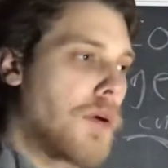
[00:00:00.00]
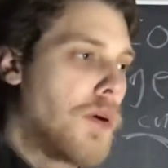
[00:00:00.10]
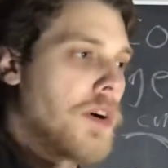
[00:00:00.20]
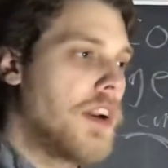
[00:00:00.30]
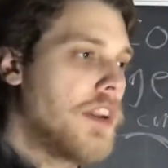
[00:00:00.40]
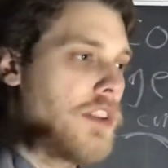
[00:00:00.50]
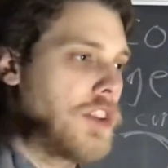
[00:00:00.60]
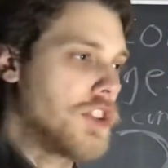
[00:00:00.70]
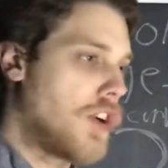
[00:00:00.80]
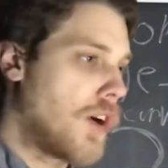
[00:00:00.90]
broken
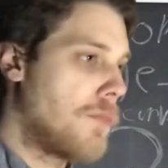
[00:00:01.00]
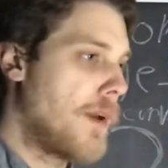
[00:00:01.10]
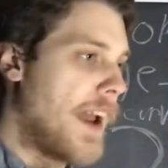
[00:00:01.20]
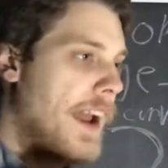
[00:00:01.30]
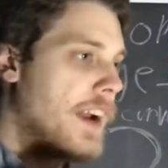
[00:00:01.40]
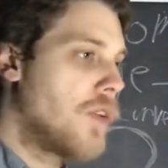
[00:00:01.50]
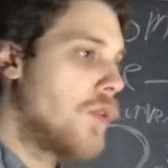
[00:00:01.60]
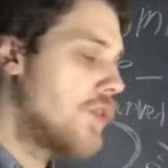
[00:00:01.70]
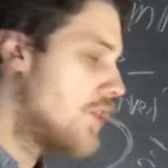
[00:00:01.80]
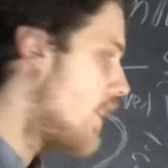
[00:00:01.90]
into sharp
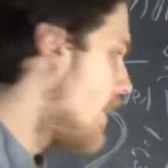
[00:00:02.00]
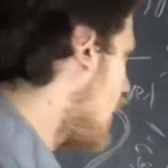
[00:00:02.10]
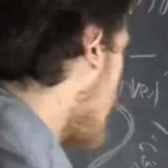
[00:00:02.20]
angles.